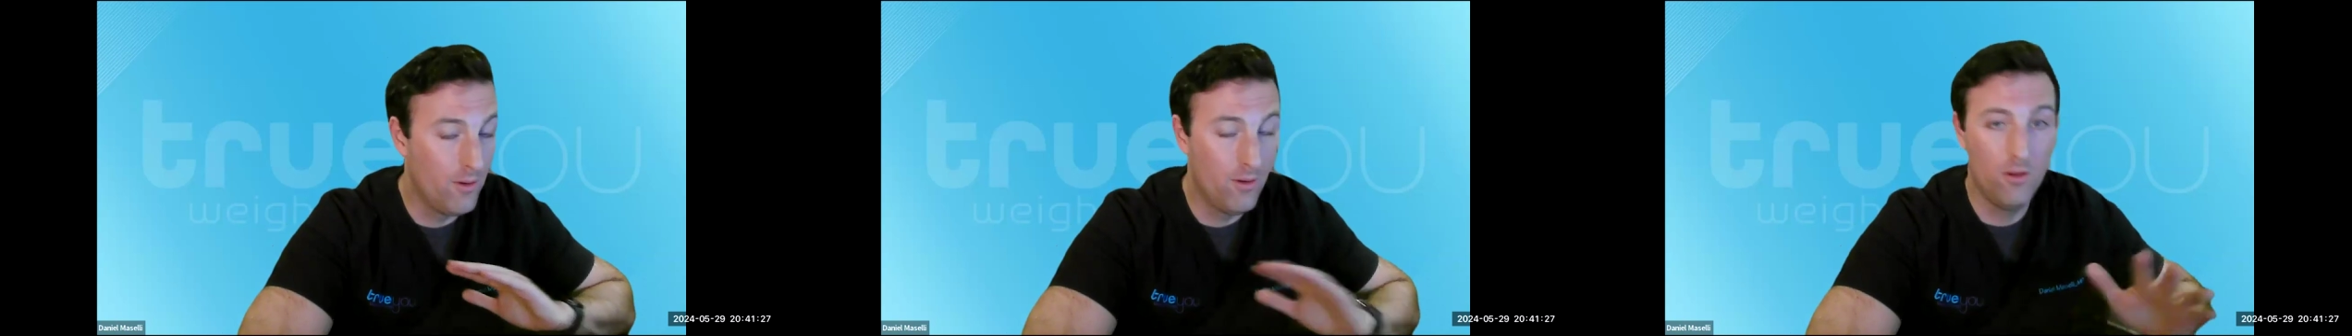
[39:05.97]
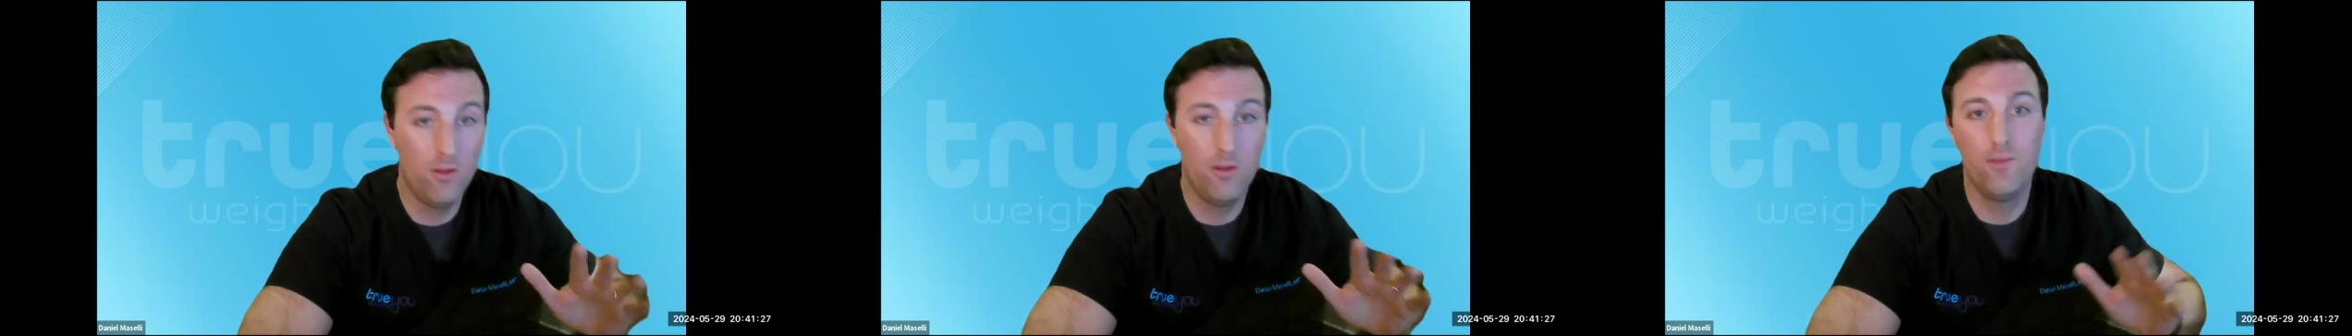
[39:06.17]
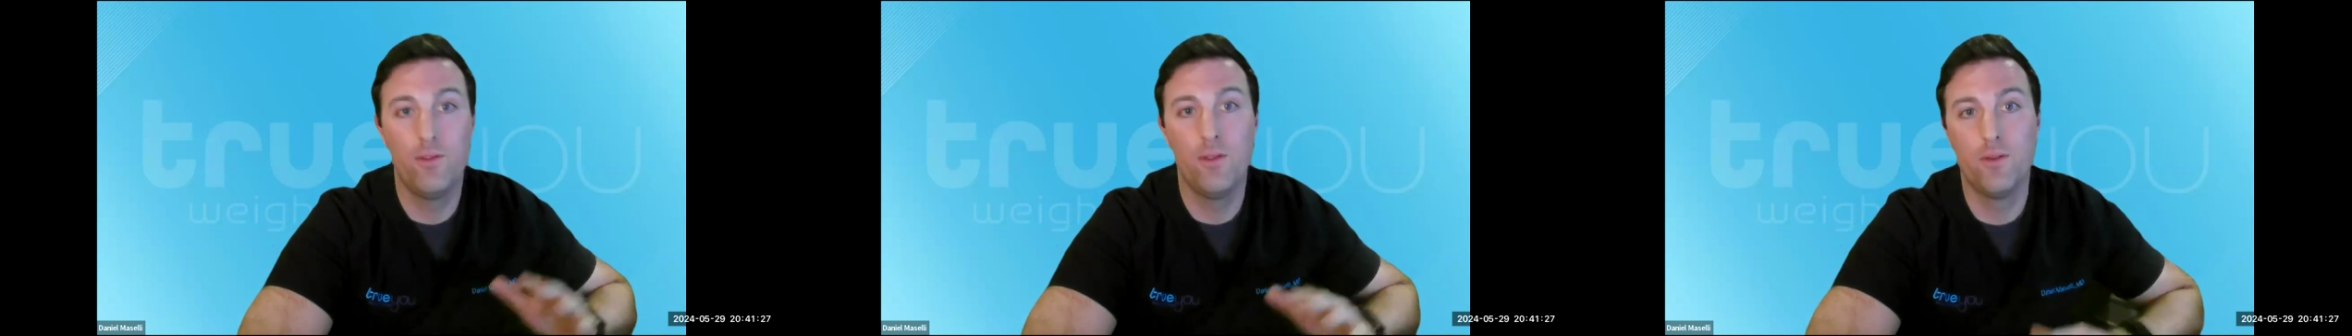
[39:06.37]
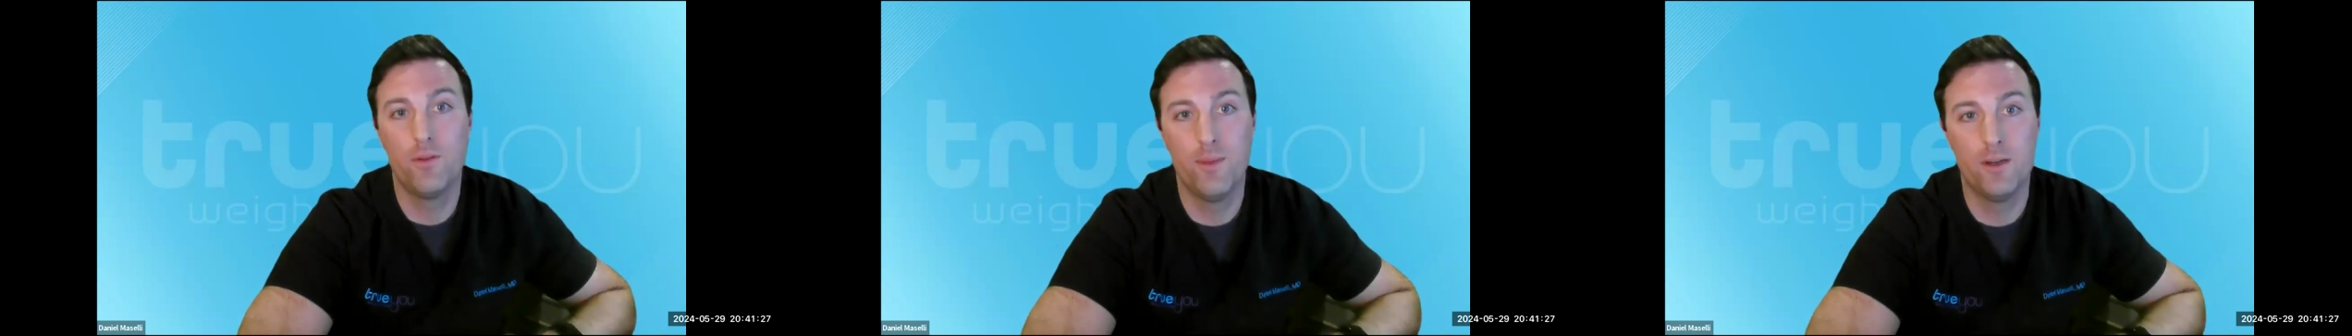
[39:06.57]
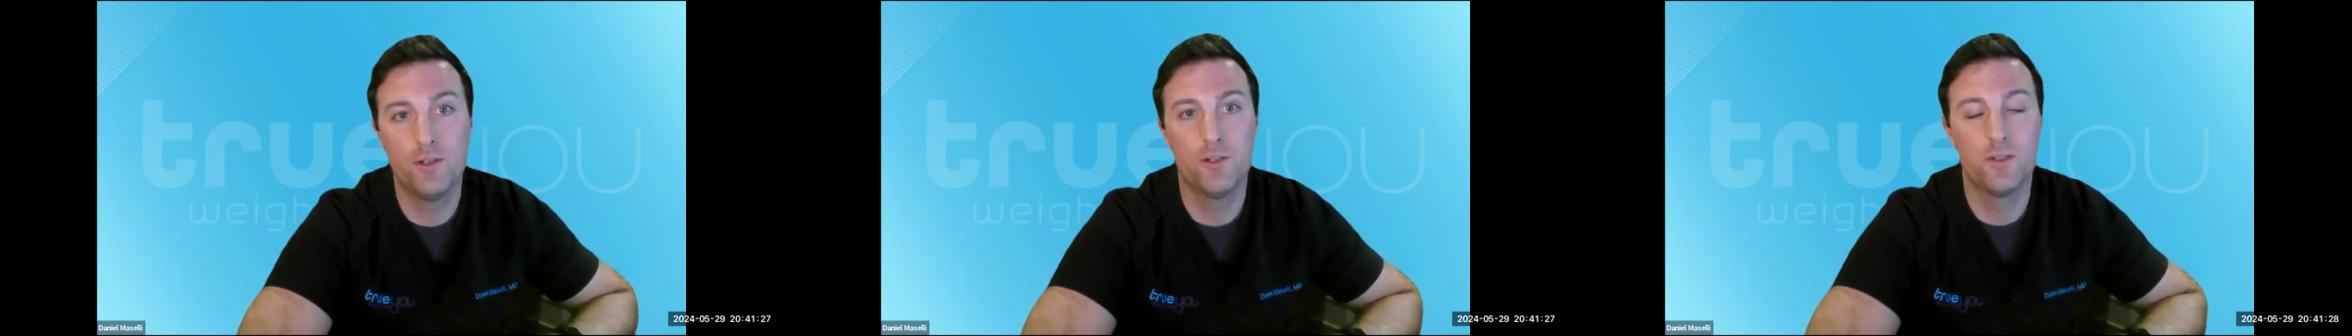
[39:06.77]
all of those
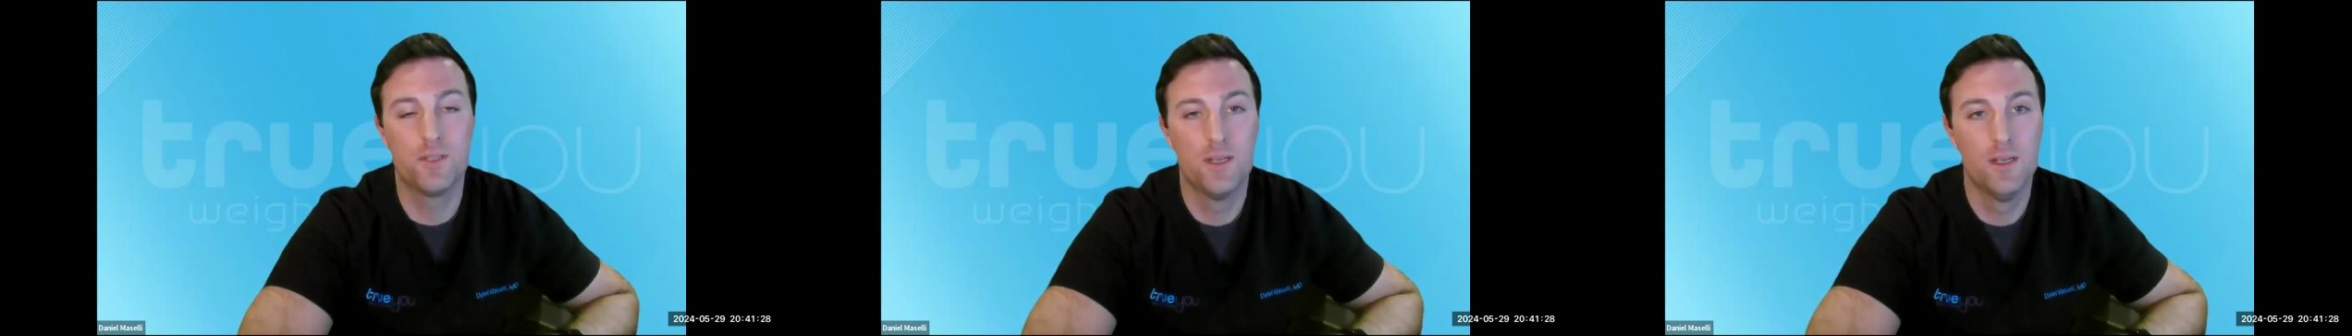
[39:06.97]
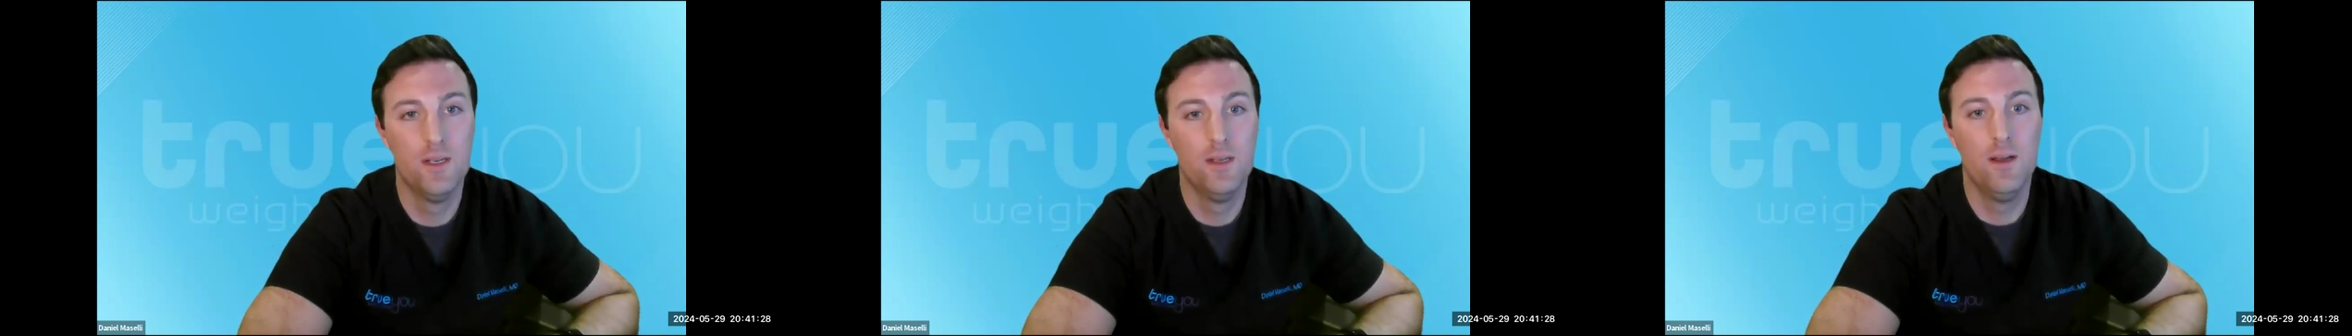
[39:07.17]
measures